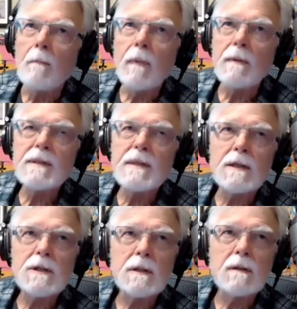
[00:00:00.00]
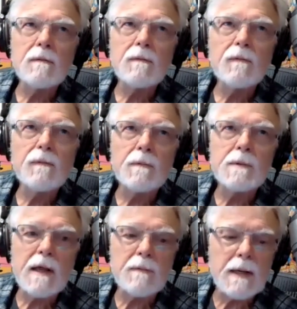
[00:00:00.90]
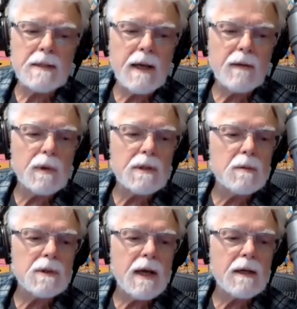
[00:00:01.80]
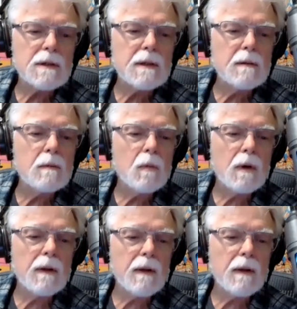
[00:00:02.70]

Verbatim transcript: session from South by Southwest. It was actually one of the